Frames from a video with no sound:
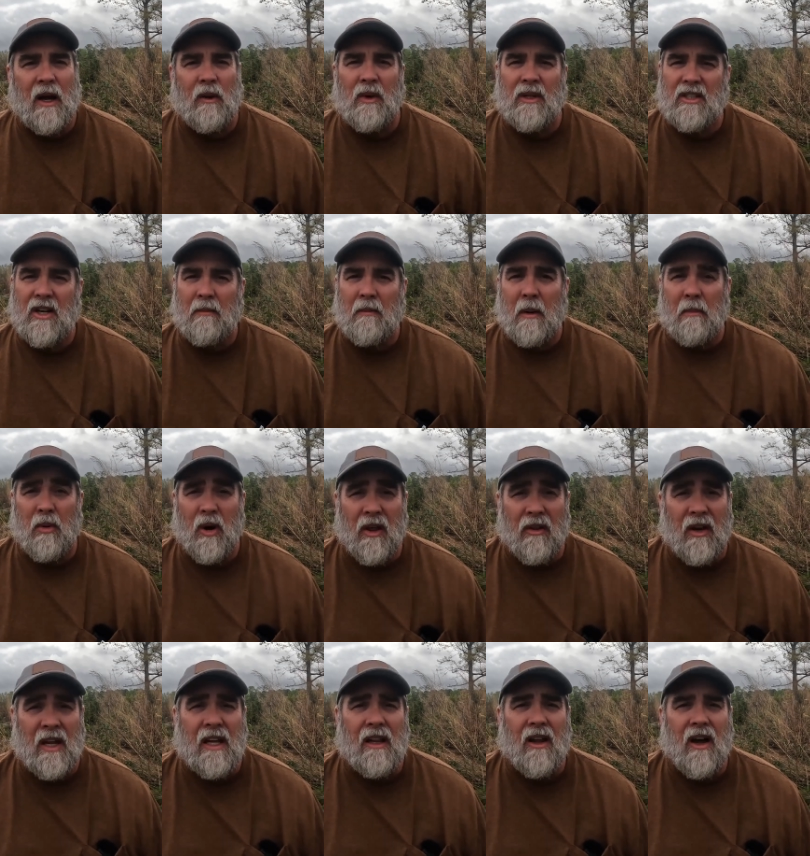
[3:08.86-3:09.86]
I reached out to my
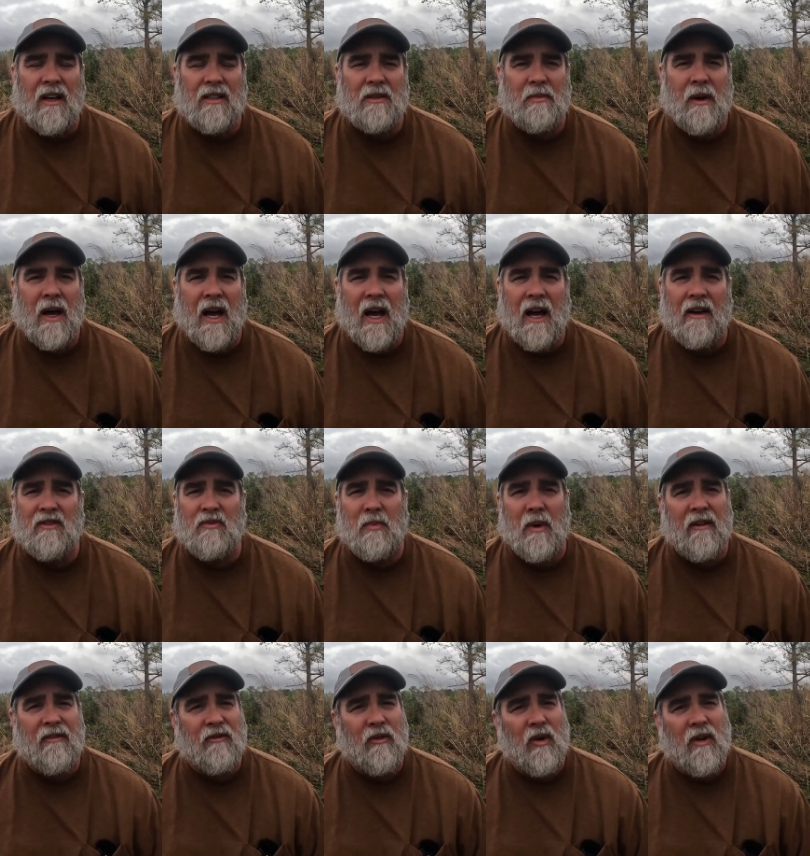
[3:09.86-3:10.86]
brother, he lost some hives,
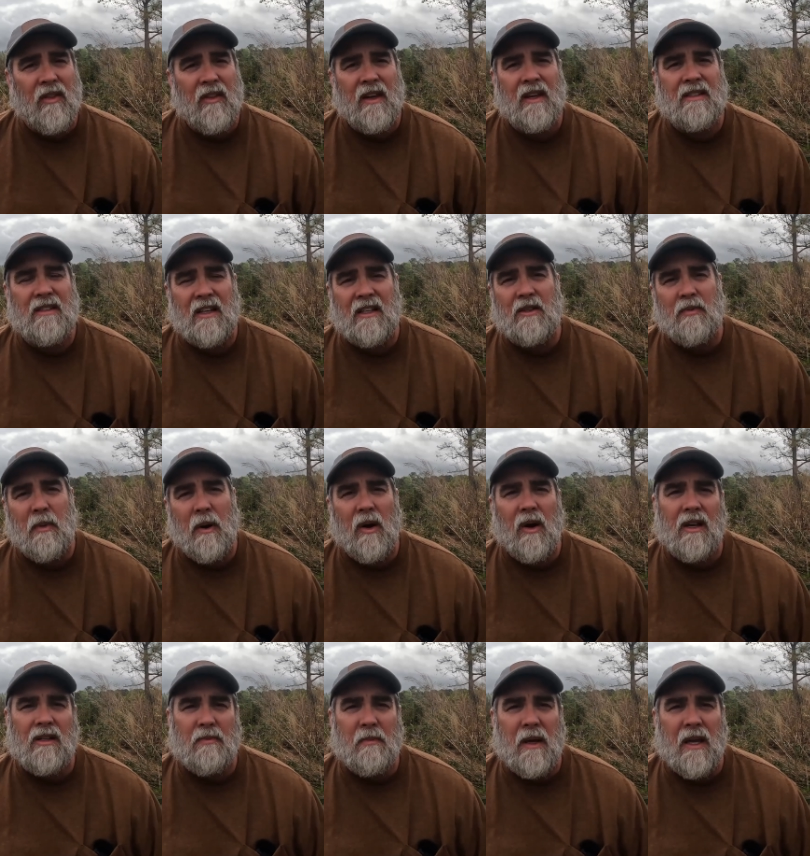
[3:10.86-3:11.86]
but for this
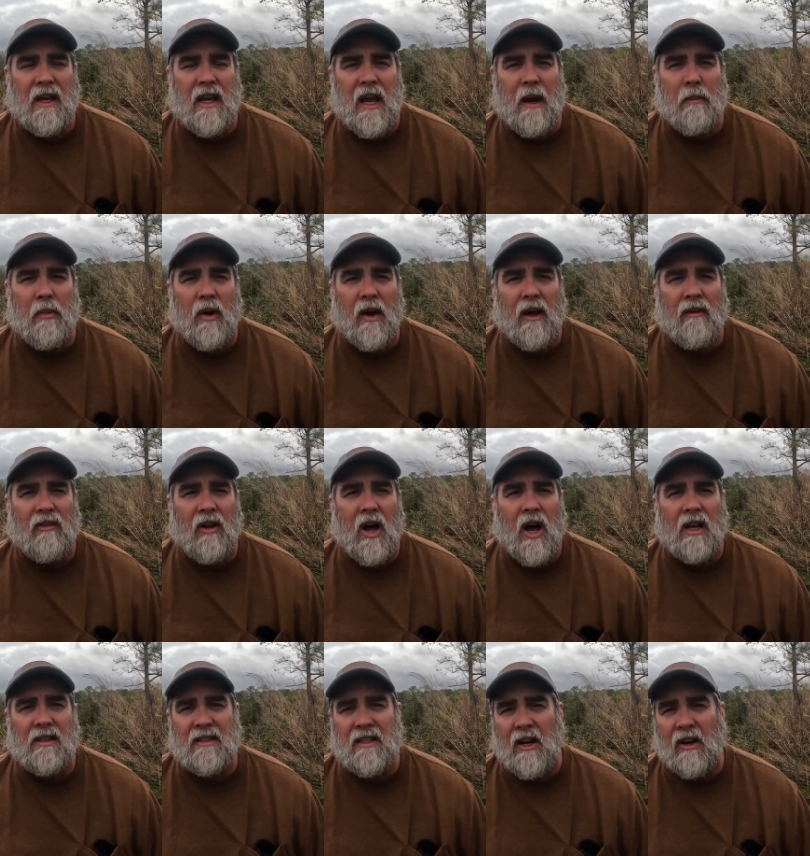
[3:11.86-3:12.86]
experienced beekeeper to have
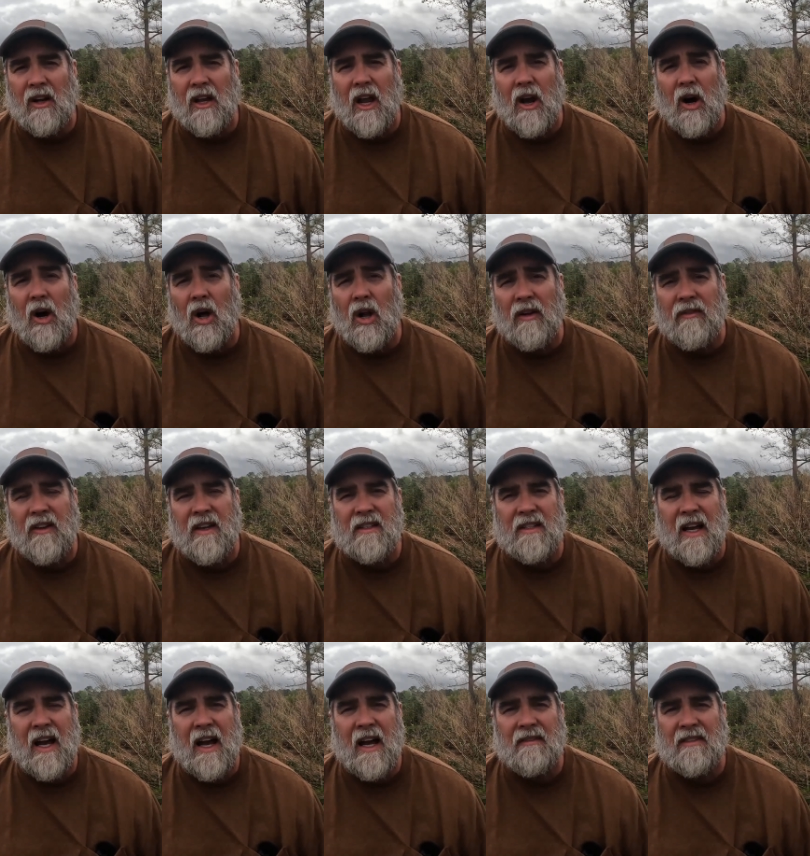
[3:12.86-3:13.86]
lost nearly all of his
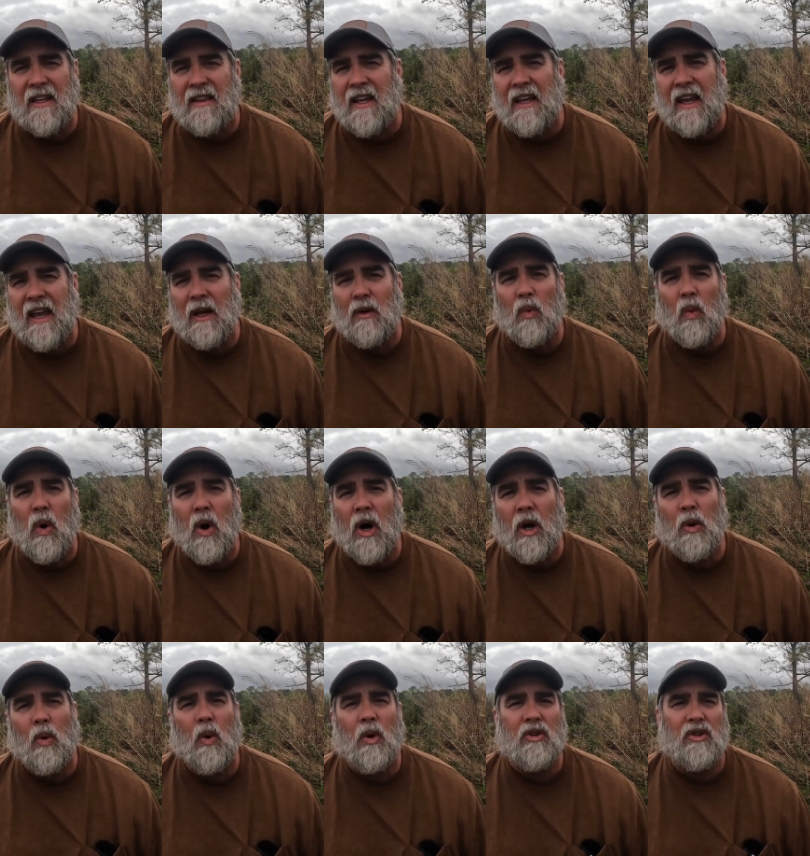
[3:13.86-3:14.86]
hives, I think he had
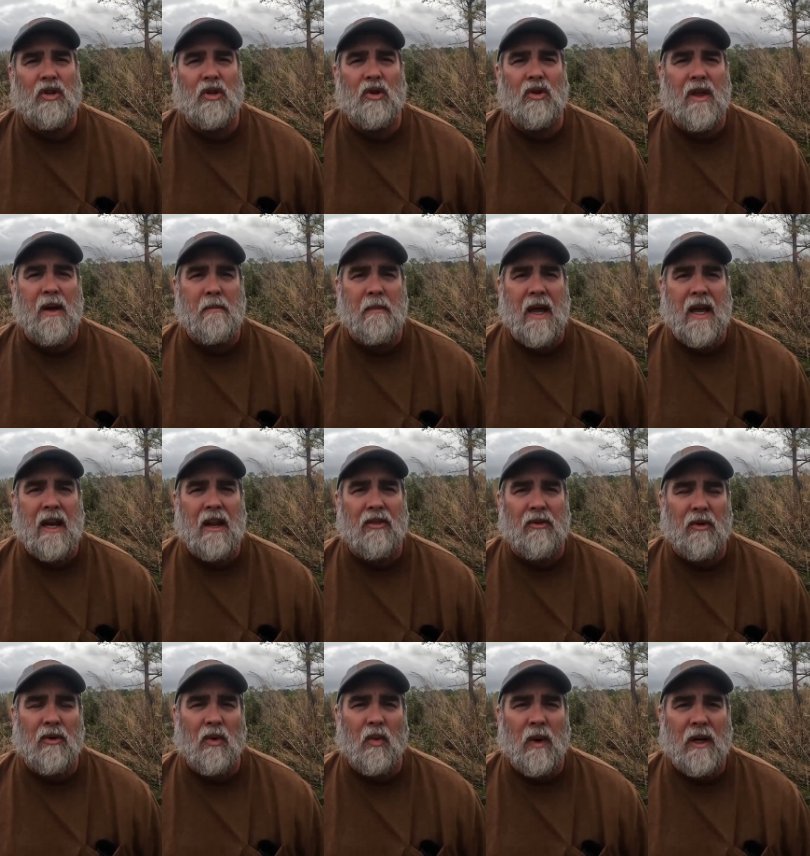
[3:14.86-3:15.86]
one or two that made it
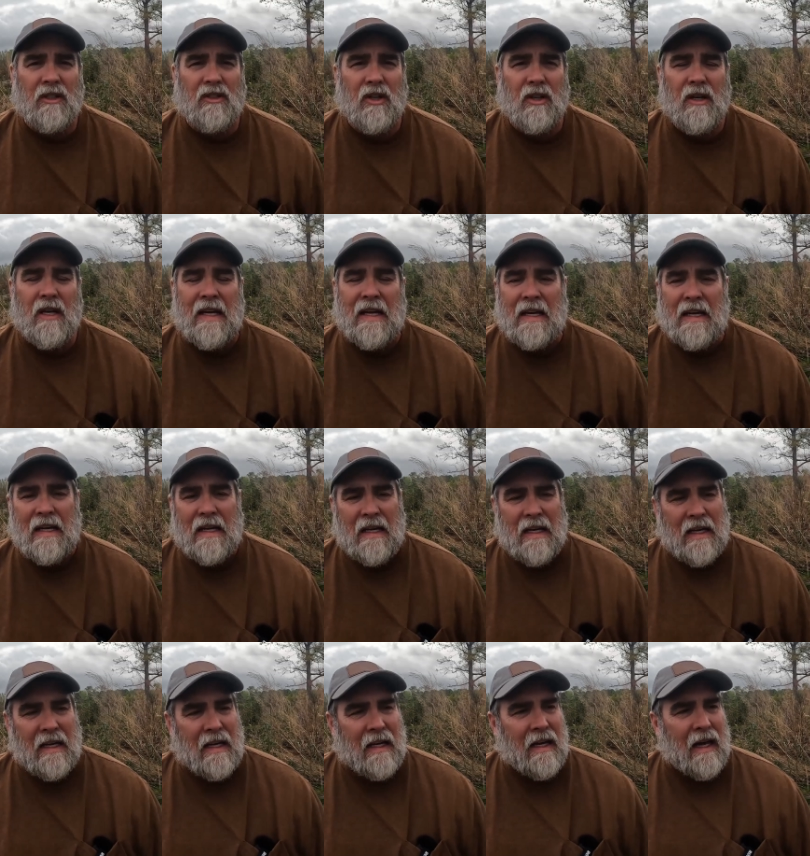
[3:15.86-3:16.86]
through the winter.
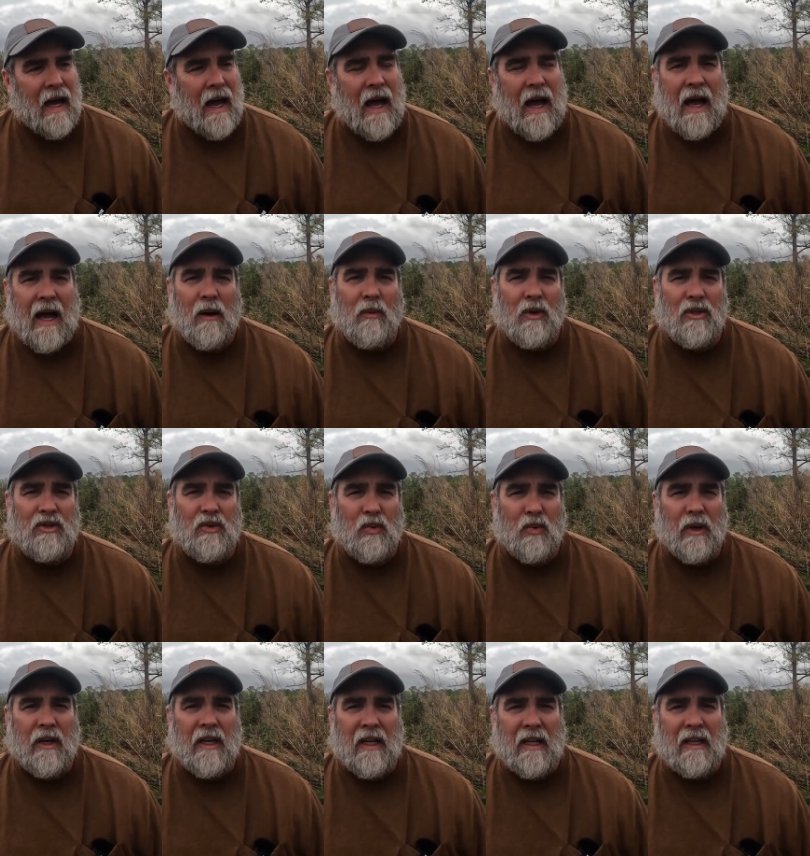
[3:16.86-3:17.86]
I was
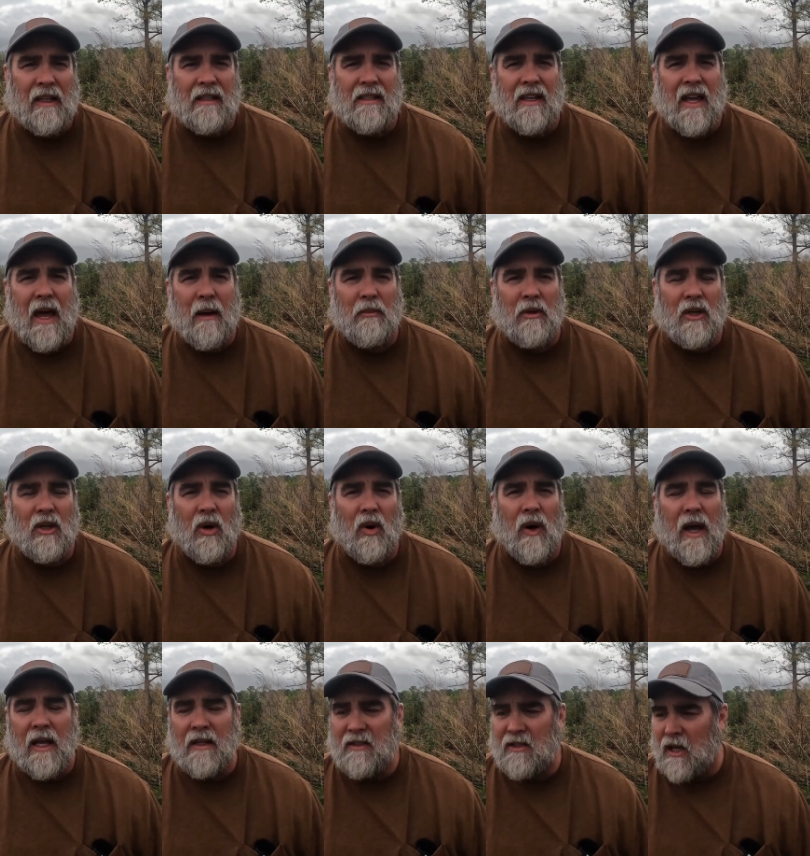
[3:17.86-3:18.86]
really skeptical,
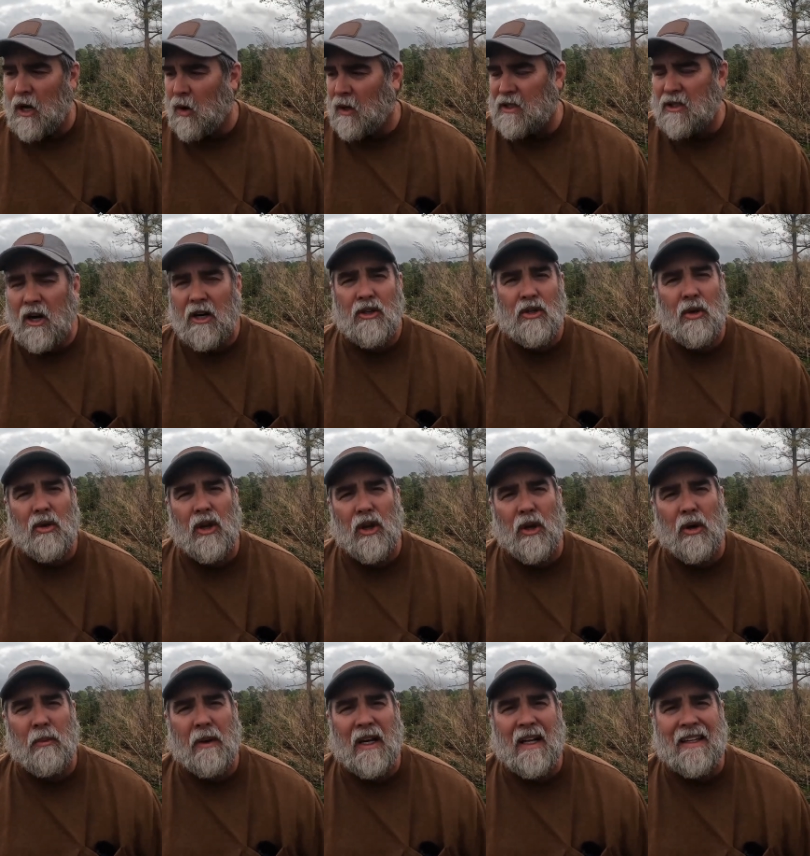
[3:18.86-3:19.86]
and so I started doing a
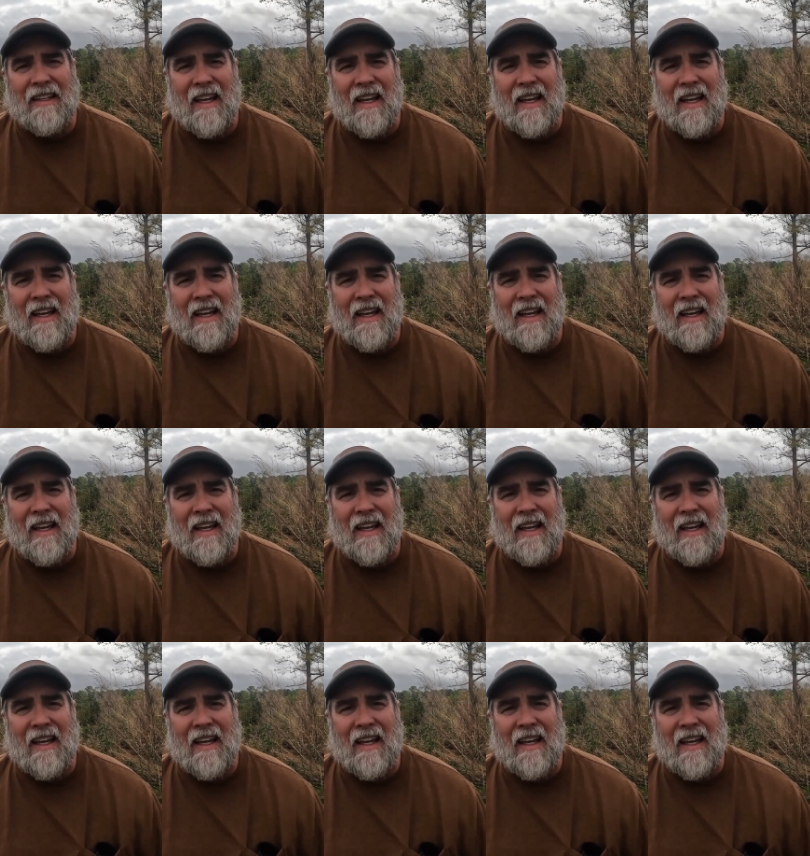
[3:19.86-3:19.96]
little bit of